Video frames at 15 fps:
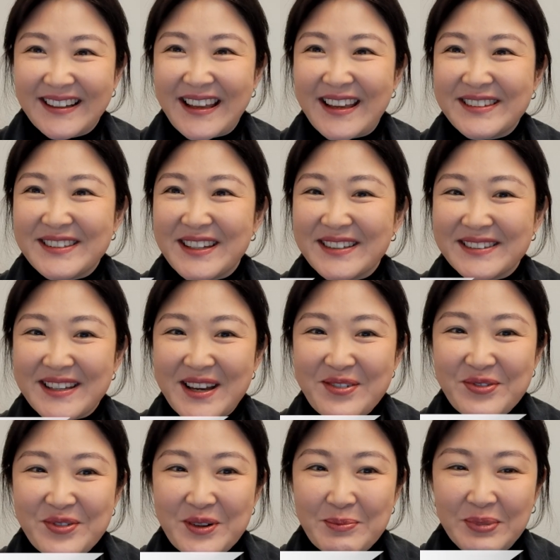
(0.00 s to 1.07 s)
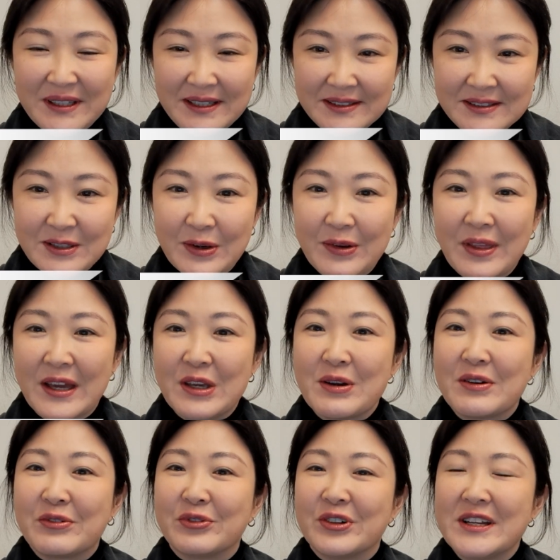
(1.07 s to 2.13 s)
KCSF, please know that you
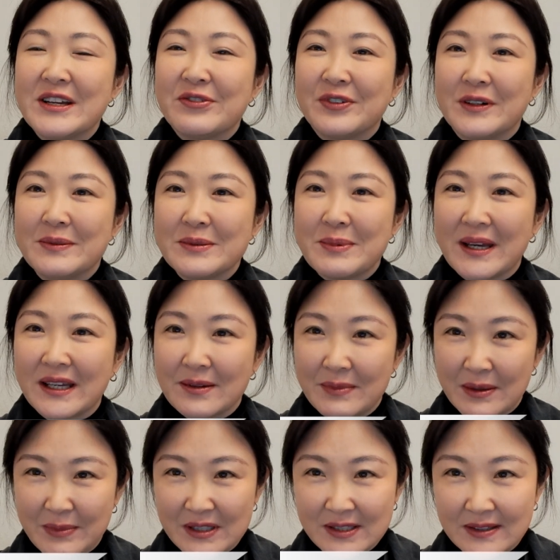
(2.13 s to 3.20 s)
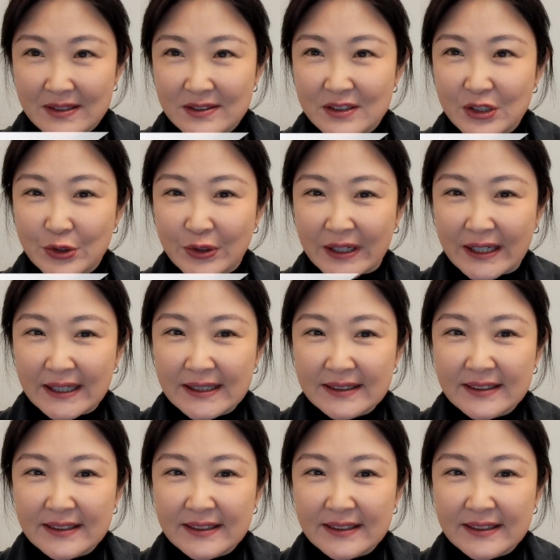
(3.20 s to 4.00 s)
have reaffirmed my commitment to this degree,